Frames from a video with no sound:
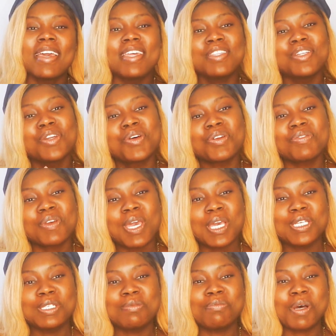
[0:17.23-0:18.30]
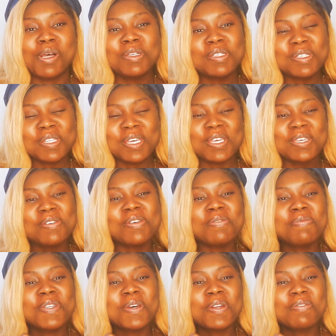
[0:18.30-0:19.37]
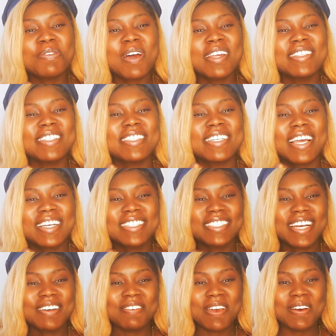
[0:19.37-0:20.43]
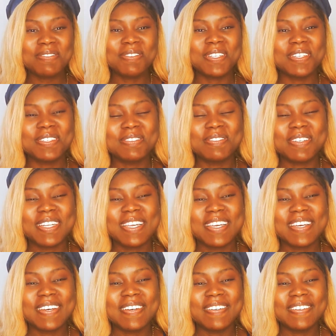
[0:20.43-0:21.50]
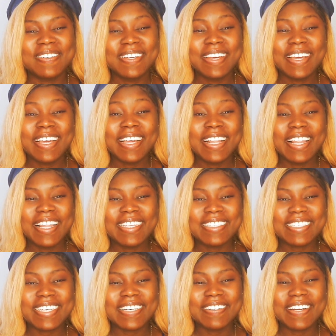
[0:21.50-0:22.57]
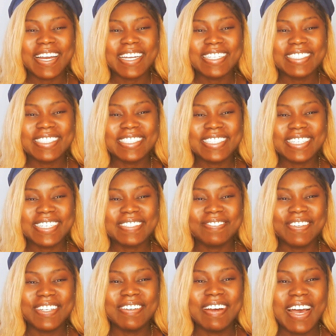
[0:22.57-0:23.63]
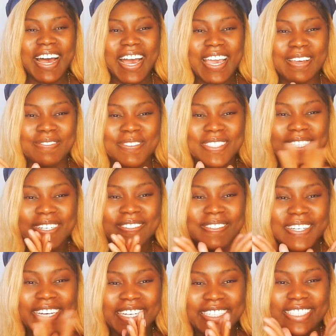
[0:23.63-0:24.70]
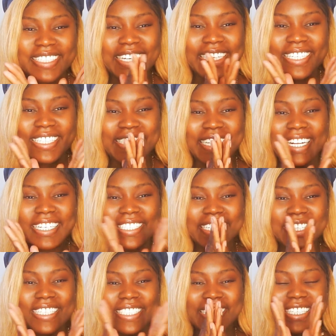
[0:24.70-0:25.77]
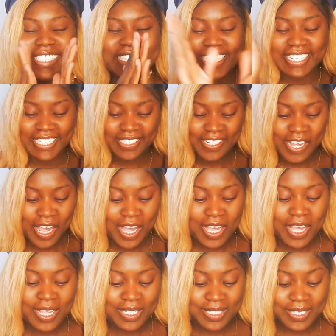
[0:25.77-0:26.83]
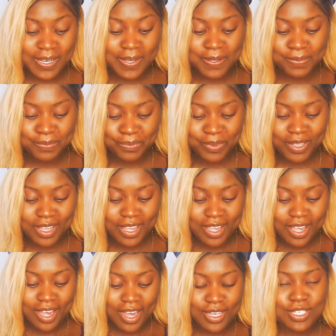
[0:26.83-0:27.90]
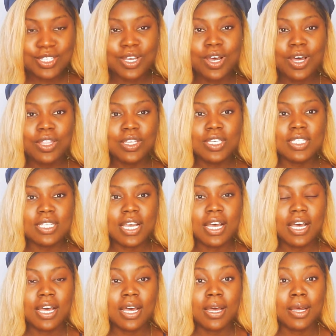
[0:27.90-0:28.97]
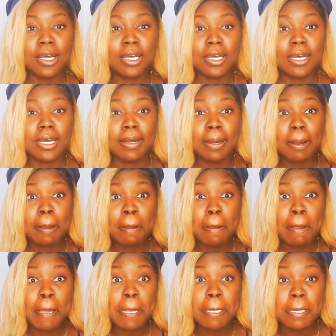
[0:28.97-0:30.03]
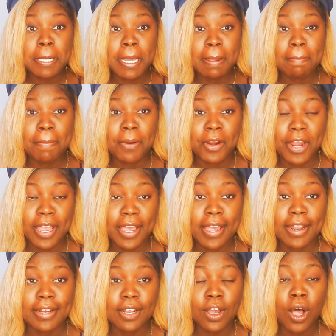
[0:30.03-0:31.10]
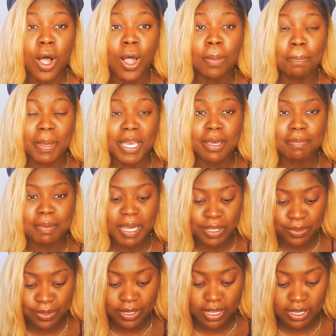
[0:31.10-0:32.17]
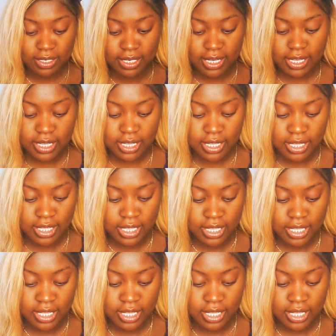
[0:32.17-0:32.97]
Hit the notification bell so that you can be notified the next time I upload a video. Let's get right into today's video. I am so excited. So I saw this internet brand called Makeup by Yolondo.